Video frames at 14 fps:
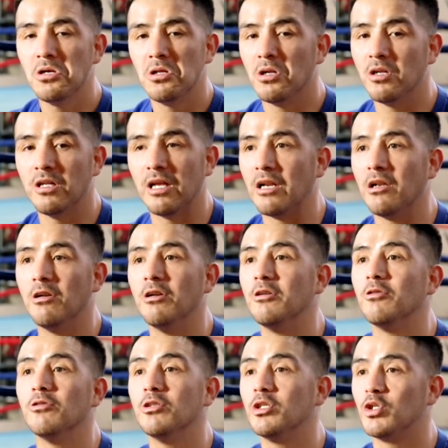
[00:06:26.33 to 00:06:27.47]
There's like literally
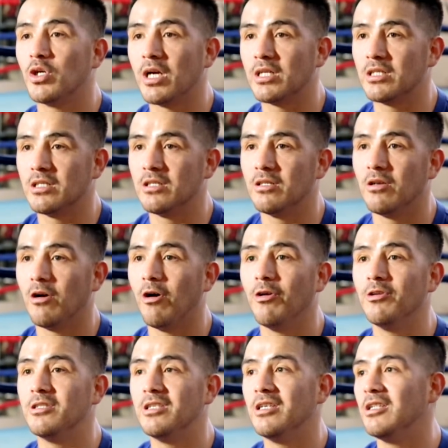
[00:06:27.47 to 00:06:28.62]
no distraction. All you
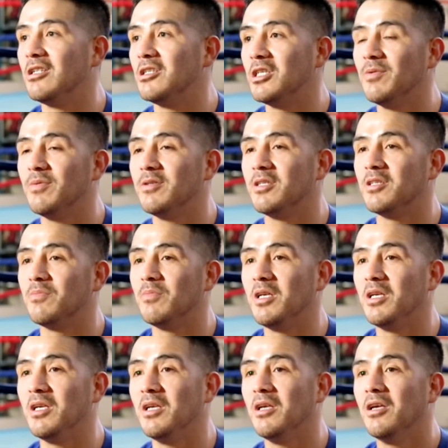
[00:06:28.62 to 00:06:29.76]
see in the gym is just
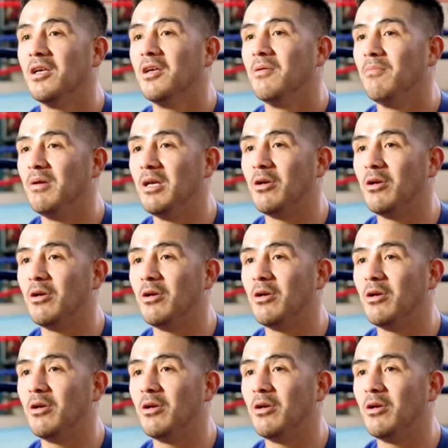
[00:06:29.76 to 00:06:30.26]
me,